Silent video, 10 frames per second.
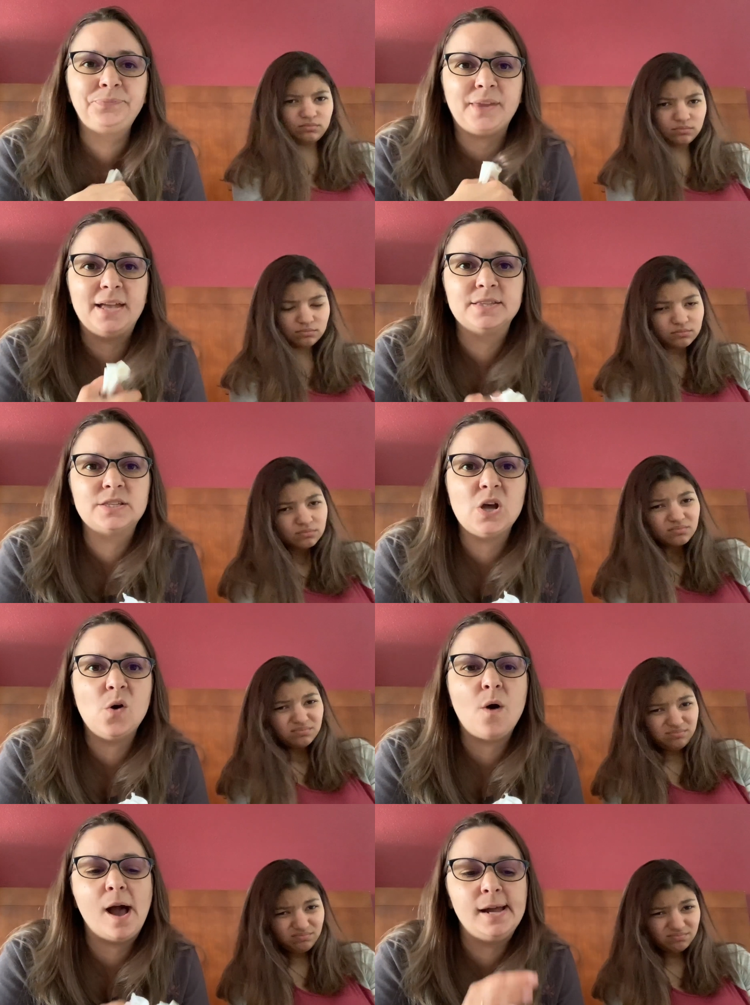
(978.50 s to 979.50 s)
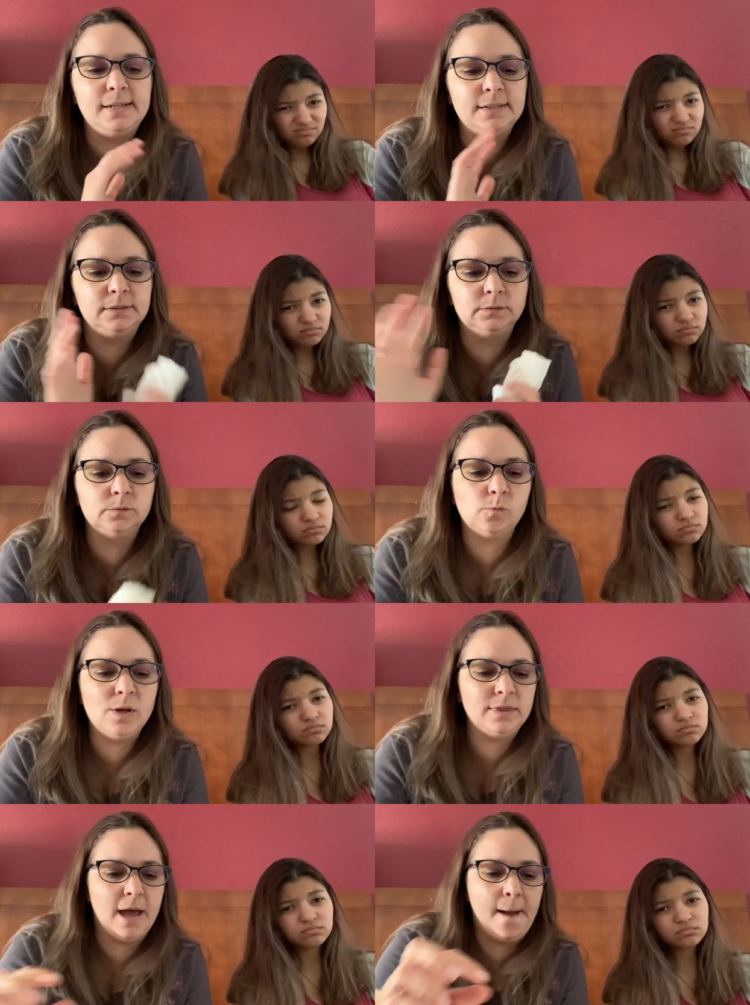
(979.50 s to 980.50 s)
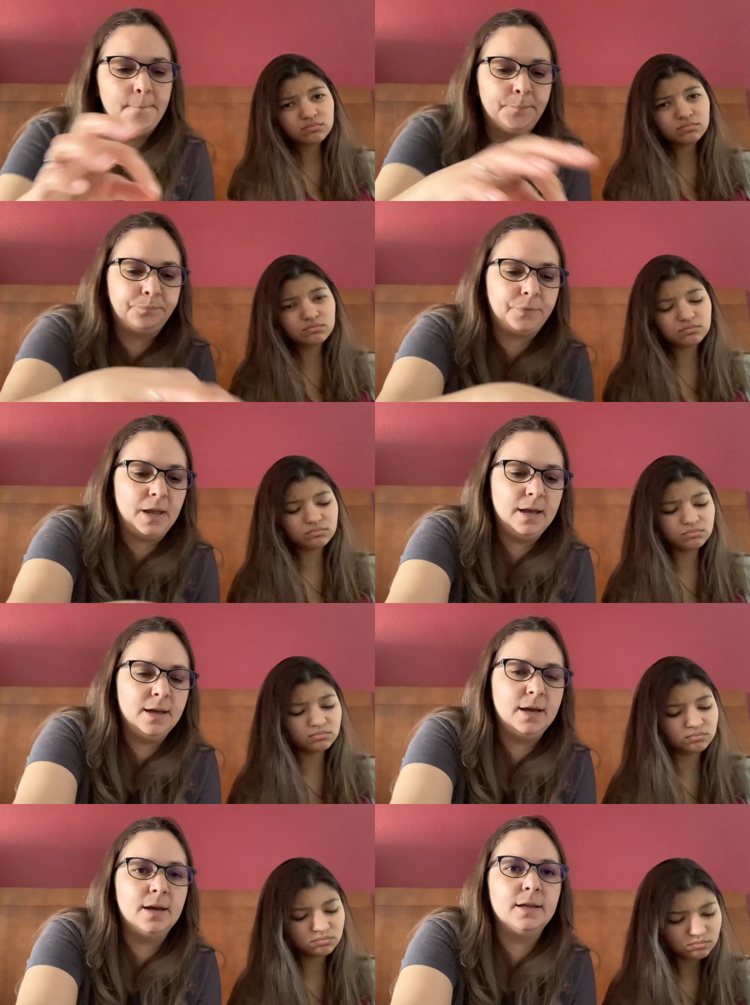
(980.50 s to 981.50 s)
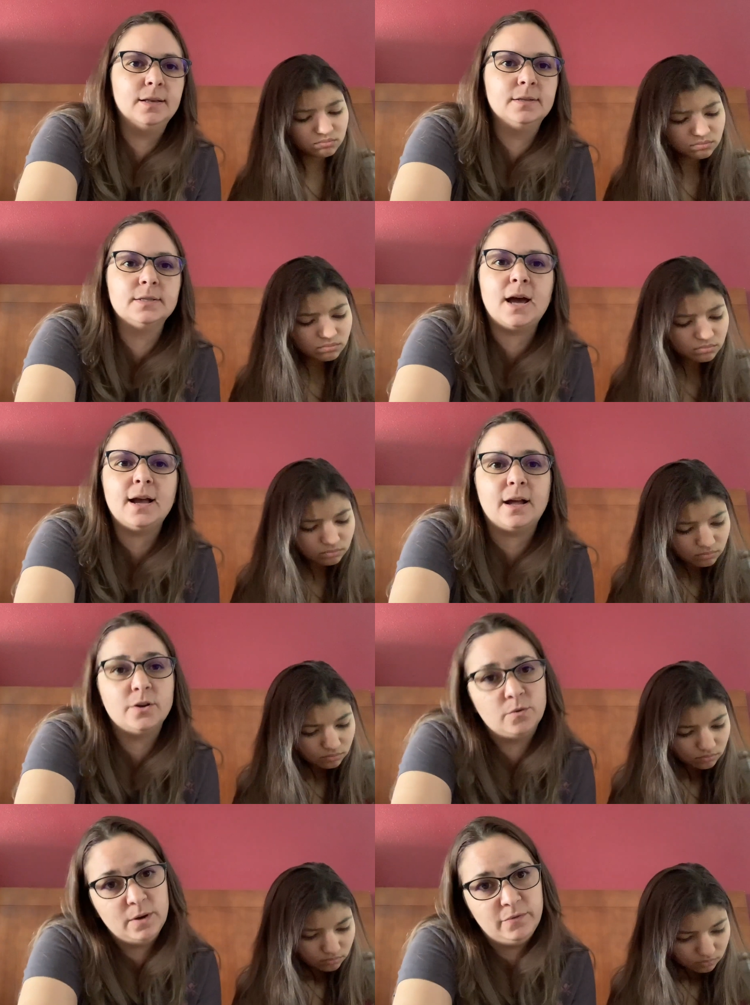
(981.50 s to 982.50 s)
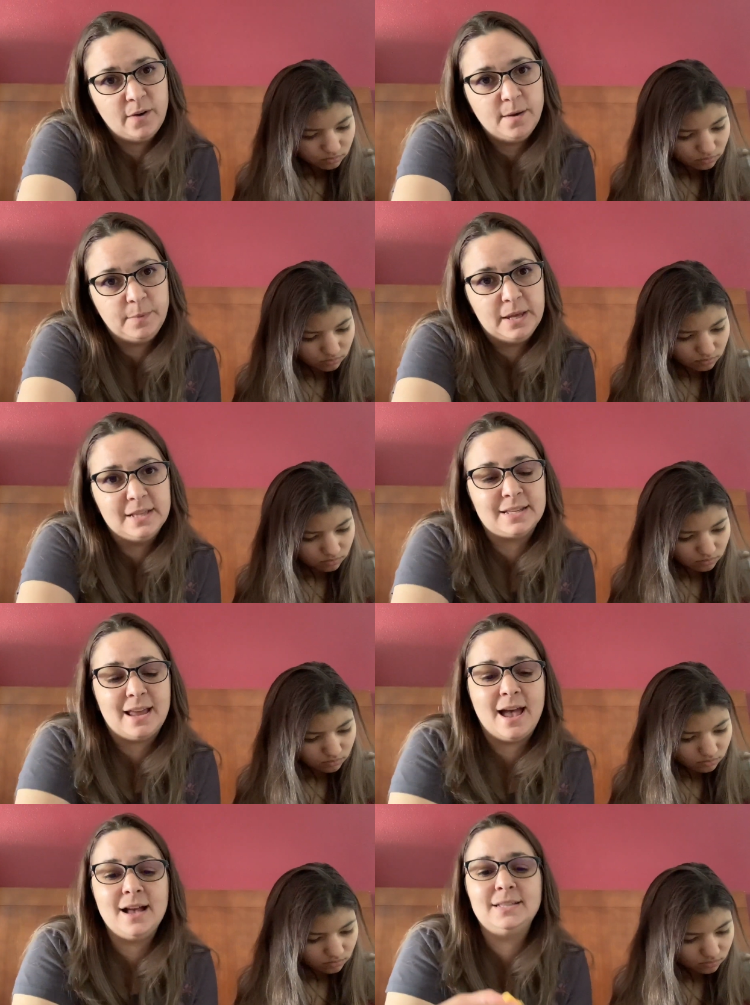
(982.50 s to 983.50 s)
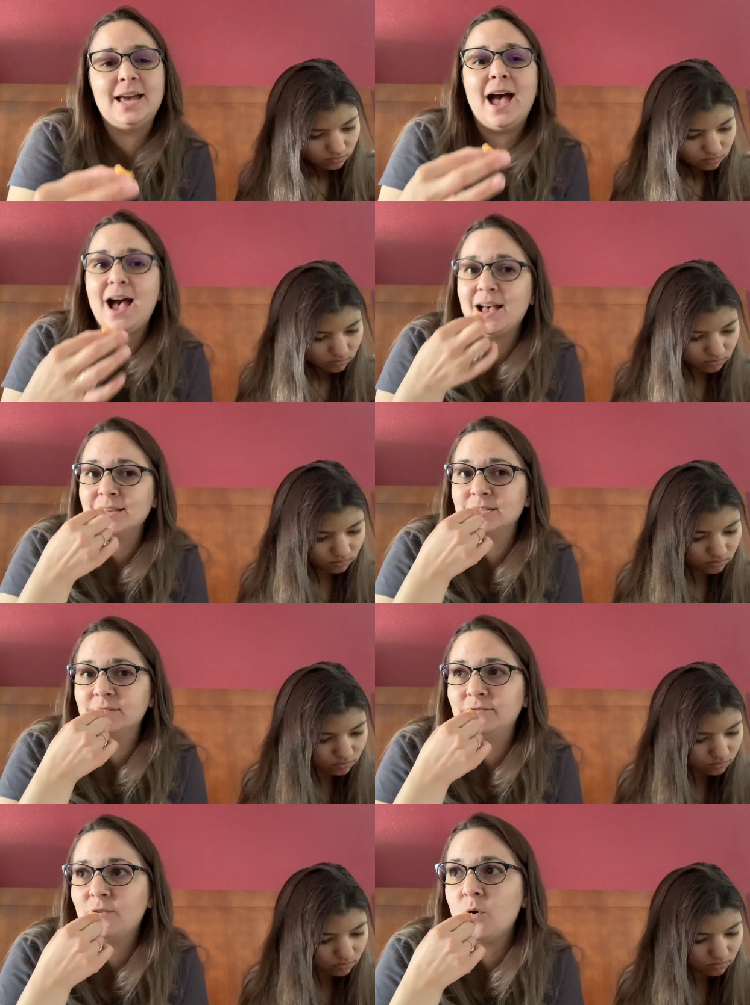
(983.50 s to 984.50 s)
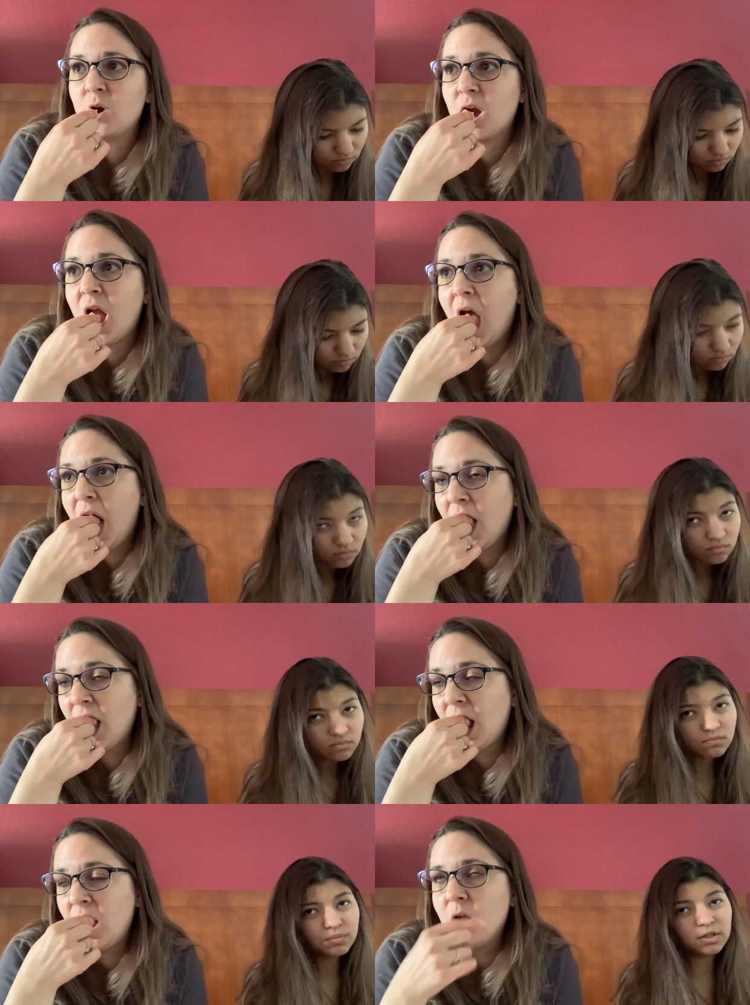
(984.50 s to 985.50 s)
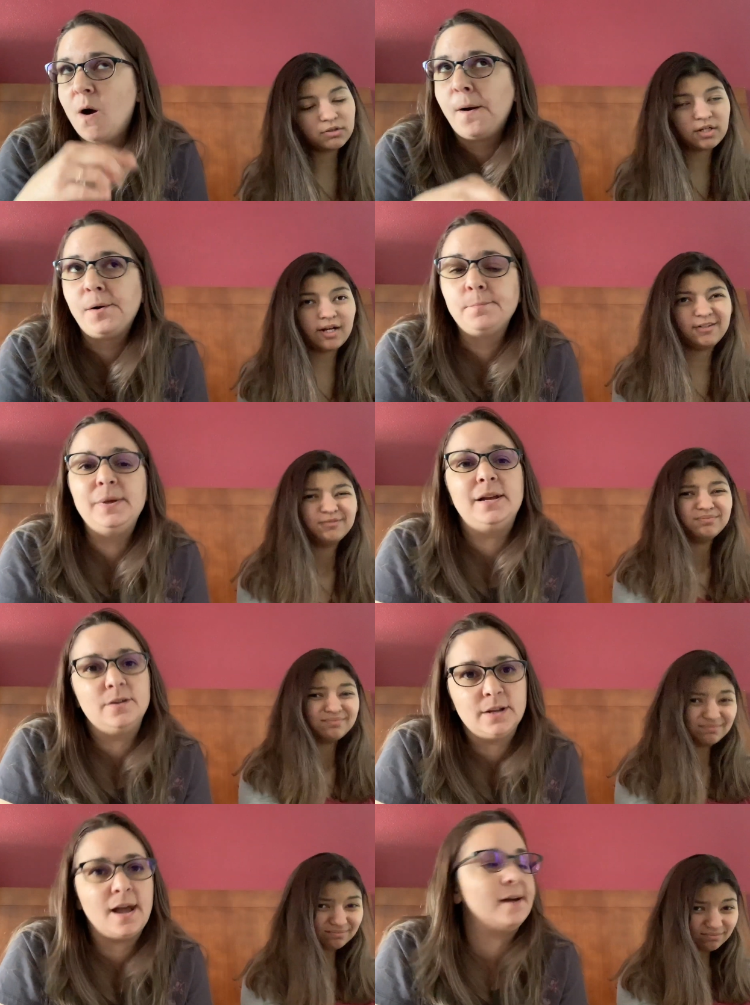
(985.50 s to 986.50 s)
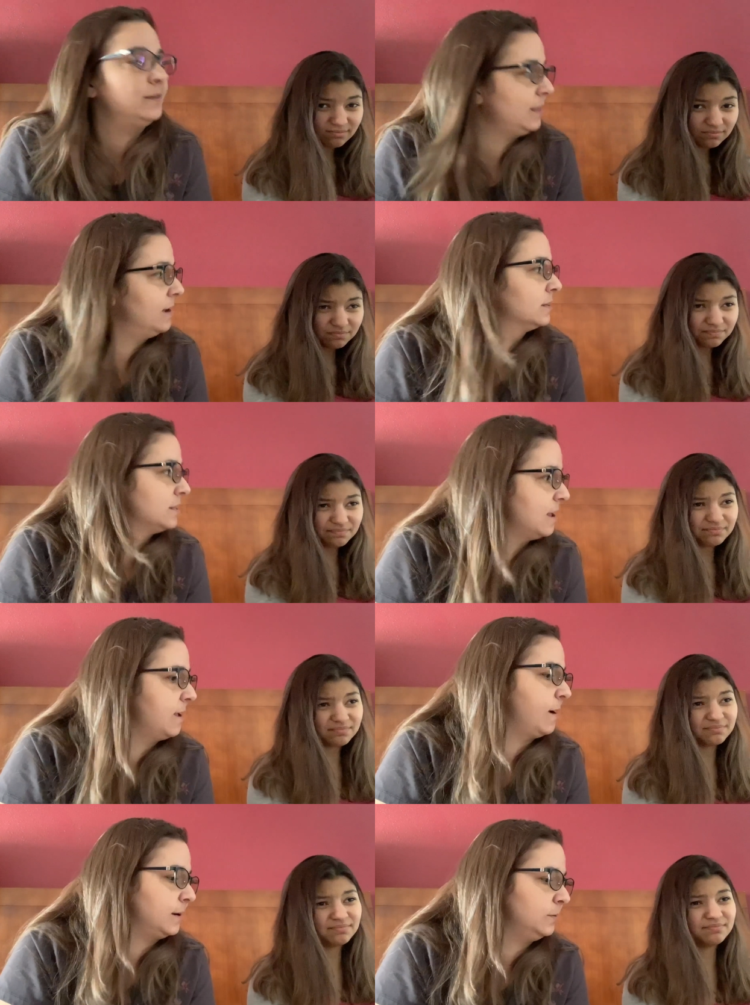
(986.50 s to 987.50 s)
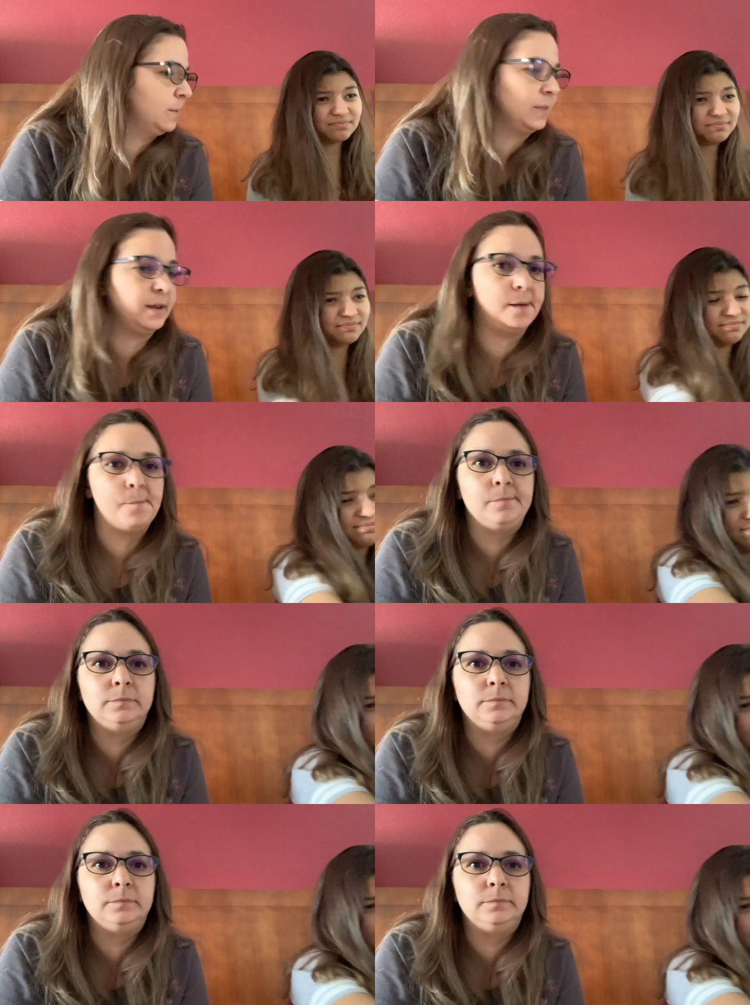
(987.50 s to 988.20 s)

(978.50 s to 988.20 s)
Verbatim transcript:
Speaker 1: And so I didn't want that. And I got no refried beans. I had to ask for pico de gallo. Pico de gallo, yes, thank you. I couldn't remember the name.